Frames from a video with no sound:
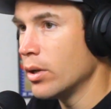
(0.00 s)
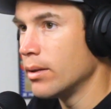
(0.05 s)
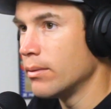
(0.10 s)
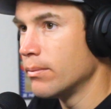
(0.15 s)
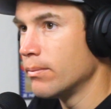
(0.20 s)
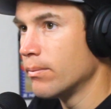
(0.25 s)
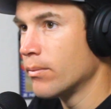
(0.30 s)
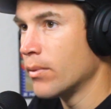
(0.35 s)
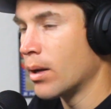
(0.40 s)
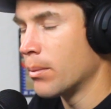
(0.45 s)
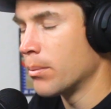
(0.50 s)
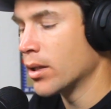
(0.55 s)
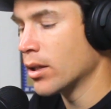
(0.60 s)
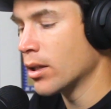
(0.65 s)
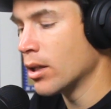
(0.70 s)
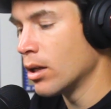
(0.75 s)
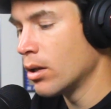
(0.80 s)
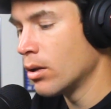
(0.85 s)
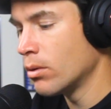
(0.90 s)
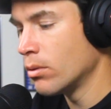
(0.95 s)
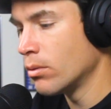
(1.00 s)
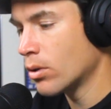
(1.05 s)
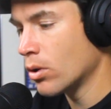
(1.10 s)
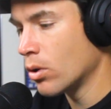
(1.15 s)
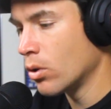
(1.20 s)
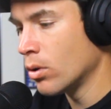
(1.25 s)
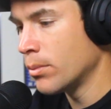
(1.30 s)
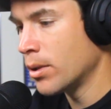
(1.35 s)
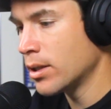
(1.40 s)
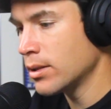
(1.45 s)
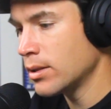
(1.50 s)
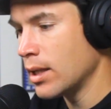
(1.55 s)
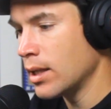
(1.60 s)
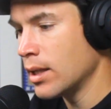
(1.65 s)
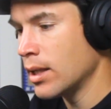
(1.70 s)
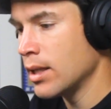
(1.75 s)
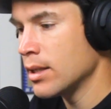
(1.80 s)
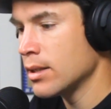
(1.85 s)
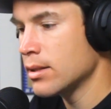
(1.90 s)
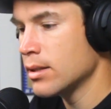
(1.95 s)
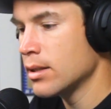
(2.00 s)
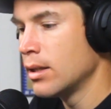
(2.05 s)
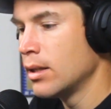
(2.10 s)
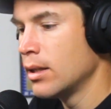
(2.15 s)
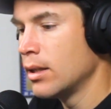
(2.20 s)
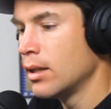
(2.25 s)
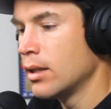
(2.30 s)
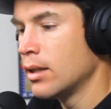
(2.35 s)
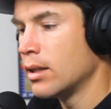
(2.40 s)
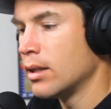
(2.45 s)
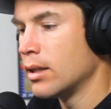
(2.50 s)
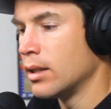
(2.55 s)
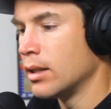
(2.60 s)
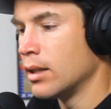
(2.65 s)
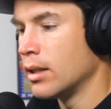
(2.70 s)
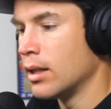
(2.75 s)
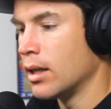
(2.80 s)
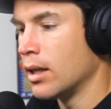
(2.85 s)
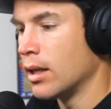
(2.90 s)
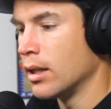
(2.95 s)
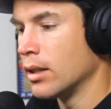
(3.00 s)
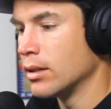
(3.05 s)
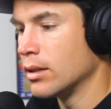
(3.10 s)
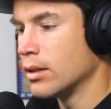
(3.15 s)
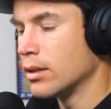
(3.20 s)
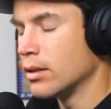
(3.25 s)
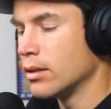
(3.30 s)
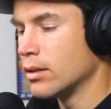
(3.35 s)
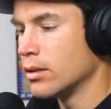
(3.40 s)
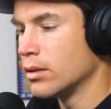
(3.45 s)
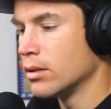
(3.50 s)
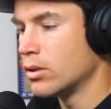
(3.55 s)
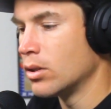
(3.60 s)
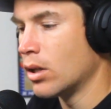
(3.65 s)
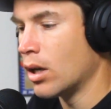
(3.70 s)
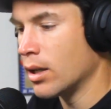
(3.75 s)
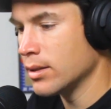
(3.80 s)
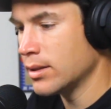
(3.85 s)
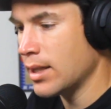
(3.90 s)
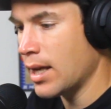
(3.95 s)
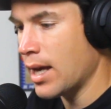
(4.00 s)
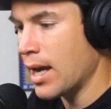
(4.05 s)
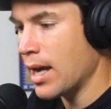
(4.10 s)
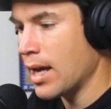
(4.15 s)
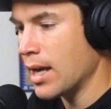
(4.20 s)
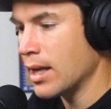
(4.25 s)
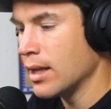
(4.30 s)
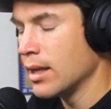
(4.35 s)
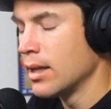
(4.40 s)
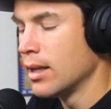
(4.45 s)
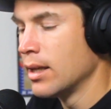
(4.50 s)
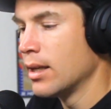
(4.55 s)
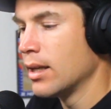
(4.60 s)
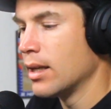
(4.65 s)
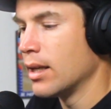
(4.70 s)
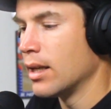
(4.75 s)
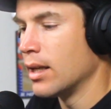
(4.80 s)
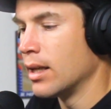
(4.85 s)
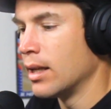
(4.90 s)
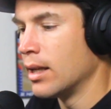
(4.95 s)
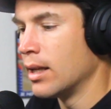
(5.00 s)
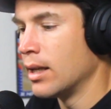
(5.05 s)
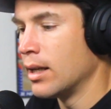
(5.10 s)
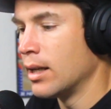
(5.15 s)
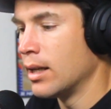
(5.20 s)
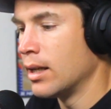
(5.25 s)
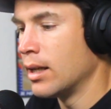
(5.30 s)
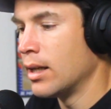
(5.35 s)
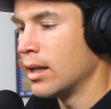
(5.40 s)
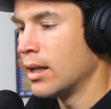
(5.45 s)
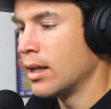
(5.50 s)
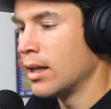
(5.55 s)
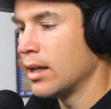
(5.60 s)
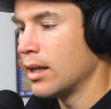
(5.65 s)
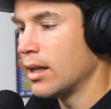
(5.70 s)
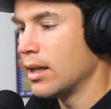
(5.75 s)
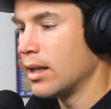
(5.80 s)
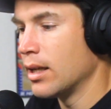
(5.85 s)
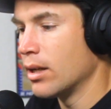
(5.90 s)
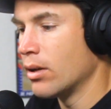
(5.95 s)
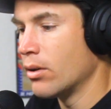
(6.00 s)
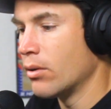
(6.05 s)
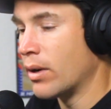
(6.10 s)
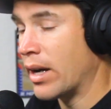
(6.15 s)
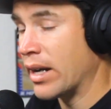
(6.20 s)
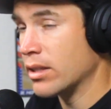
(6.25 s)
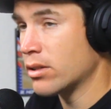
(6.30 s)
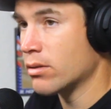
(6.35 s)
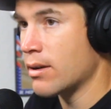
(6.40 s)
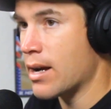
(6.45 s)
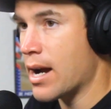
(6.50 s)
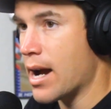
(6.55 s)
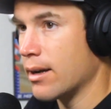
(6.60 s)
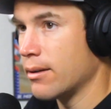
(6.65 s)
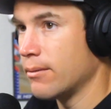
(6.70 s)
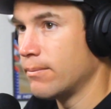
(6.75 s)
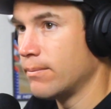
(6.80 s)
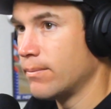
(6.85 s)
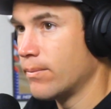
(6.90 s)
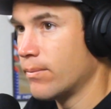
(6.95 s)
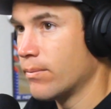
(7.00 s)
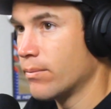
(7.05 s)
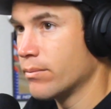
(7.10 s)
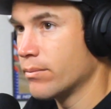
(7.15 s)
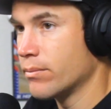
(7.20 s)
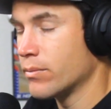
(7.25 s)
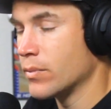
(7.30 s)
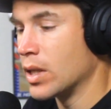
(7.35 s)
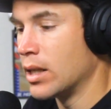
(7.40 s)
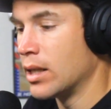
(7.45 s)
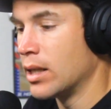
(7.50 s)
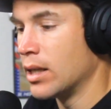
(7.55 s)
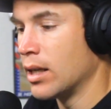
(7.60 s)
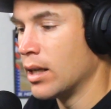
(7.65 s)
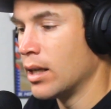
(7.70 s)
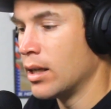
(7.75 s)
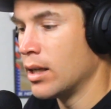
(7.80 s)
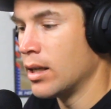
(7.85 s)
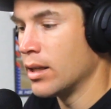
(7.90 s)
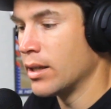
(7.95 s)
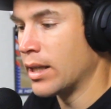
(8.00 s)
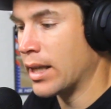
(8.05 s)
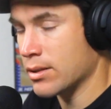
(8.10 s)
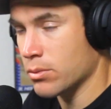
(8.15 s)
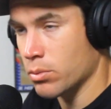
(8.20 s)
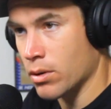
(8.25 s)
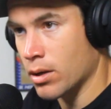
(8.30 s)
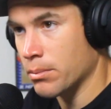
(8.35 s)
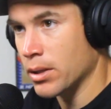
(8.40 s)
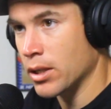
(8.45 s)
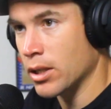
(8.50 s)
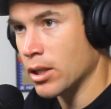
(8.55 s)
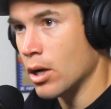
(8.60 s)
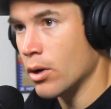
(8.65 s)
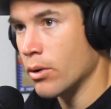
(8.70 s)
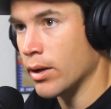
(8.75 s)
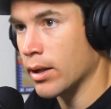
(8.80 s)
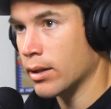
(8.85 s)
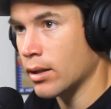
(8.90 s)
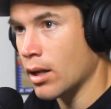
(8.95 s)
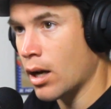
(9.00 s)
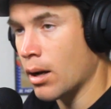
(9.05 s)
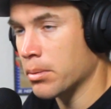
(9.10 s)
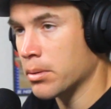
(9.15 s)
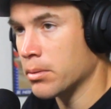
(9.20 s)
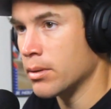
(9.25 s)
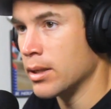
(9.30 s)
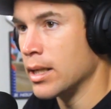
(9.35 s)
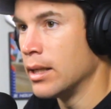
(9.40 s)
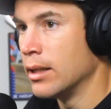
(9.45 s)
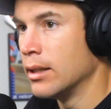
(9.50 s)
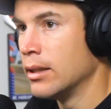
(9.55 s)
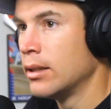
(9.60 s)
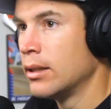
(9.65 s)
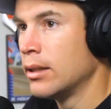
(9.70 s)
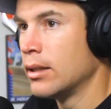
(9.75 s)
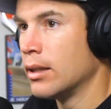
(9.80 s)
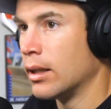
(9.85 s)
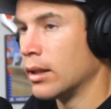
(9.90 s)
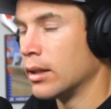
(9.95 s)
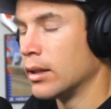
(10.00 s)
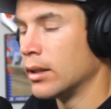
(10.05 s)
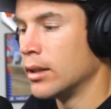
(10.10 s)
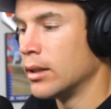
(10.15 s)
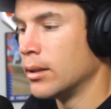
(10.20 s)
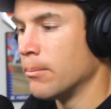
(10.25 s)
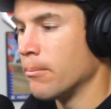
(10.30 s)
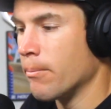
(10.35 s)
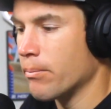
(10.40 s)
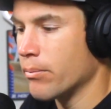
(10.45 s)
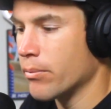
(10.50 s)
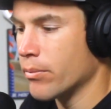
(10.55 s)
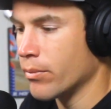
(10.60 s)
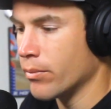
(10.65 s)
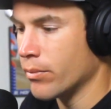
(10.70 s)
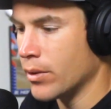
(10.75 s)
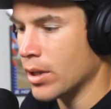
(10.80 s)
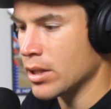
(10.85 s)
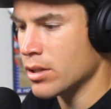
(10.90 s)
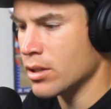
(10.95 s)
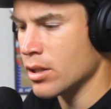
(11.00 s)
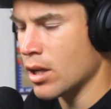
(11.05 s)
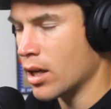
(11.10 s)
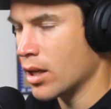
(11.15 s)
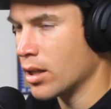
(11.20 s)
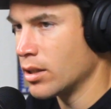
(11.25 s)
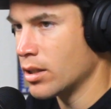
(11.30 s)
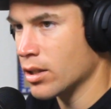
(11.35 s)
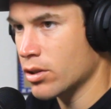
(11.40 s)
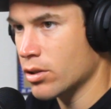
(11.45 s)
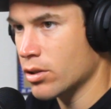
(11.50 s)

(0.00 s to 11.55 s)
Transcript: it. I'm going to go Cole Martinez, Dante, Ryan Surratt. That's what I'm going to go with, top 3. I'm not